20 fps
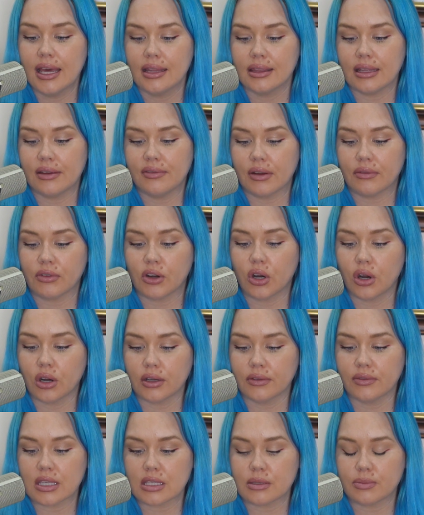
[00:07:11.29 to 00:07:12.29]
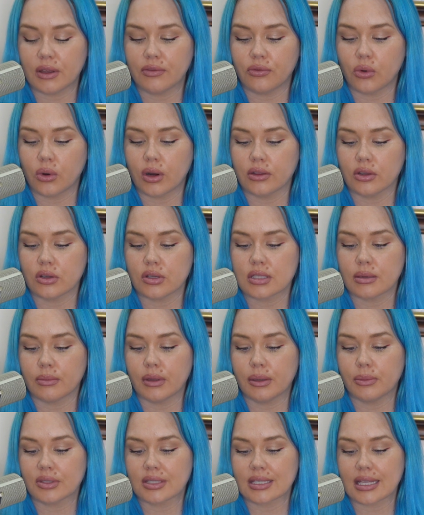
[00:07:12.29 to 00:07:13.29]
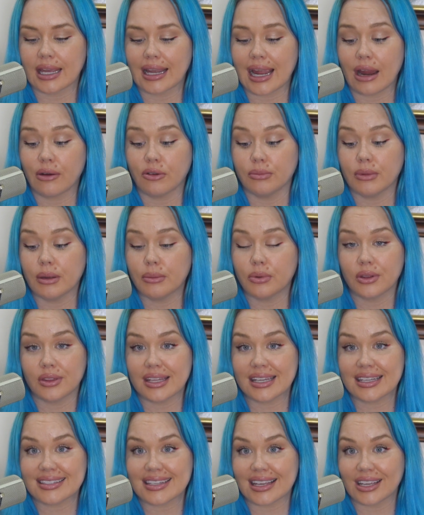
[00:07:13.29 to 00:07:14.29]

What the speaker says: They've never heard of this before. There's some people saying, I remember this.